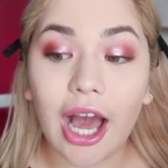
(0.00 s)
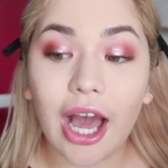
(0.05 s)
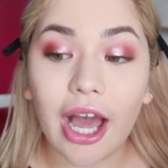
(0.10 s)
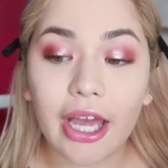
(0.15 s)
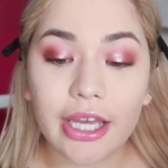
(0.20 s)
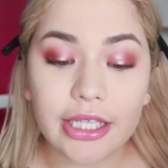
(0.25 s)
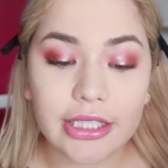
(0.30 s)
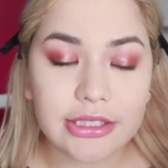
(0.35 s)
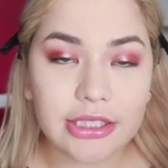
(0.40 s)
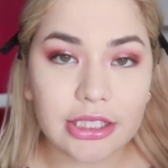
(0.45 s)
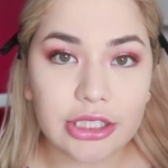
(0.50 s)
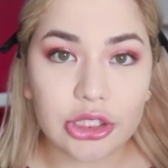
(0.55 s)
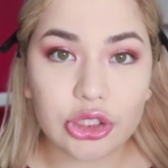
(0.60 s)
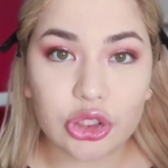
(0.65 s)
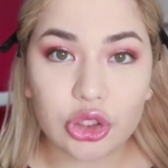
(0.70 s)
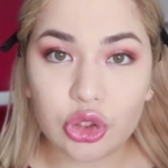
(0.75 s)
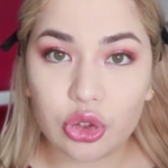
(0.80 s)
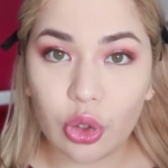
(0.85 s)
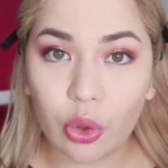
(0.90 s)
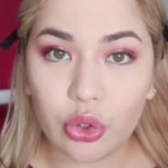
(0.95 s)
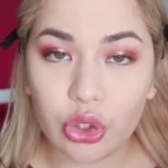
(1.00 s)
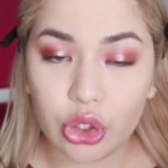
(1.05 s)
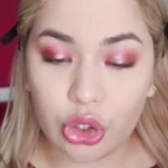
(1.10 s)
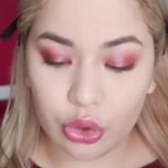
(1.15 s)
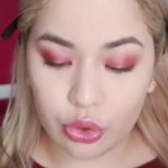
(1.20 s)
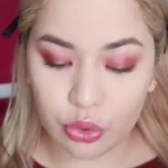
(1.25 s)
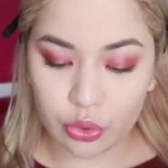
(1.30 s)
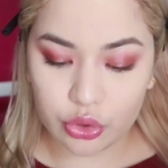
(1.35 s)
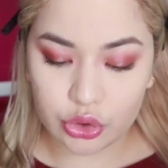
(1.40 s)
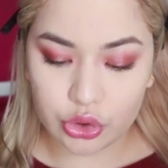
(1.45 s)
eyes and it's so
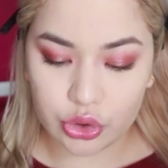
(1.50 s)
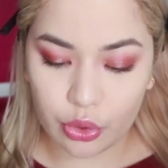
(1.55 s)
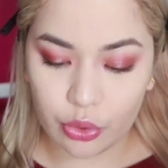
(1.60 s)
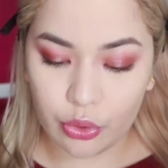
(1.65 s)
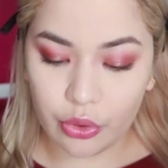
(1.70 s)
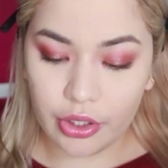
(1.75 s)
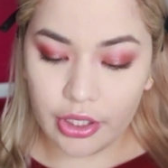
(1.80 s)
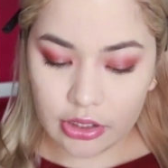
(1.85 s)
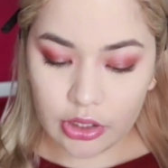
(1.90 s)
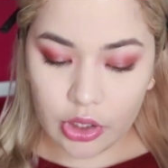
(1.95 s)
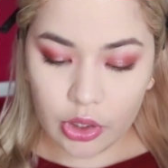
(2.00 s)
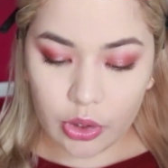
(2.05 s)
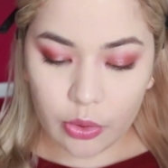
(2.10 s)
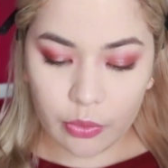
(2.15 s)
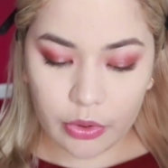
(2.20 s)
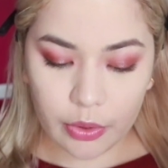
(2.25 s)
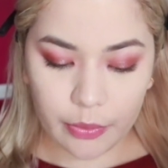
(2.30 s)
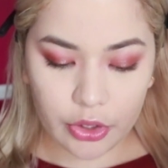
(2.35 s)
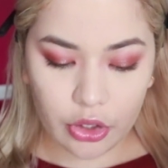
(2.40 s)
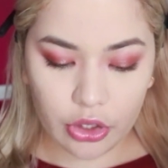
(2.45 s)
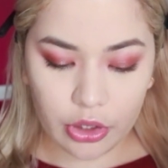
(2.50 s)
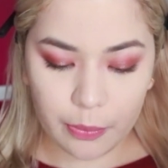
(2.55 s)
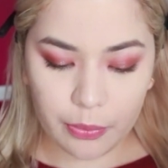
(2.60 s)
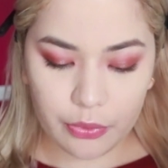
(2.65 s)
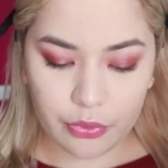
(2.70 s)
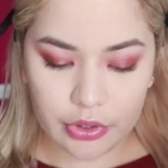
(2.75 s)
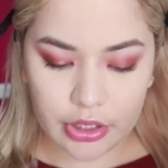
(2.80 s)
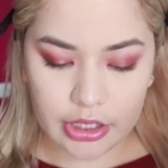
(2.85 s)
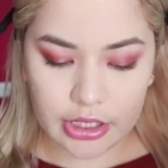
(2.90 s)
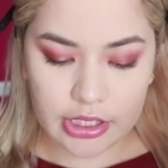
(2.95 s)
cute. So what we're gonna
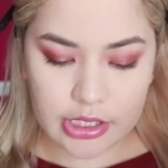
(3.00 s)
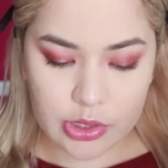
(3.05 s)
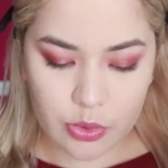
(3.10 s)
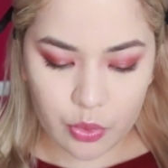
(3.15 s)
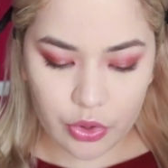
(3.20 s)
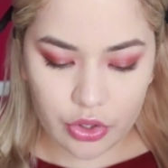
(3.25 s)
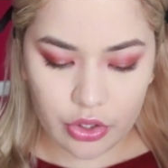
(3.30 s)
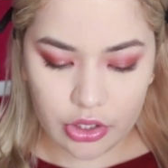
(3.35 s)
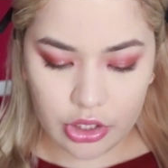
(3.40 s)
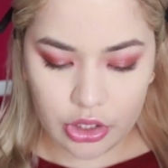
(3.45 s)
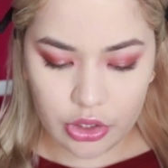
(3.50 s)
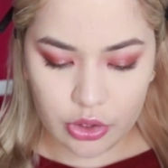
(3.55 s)
put is, we're gonna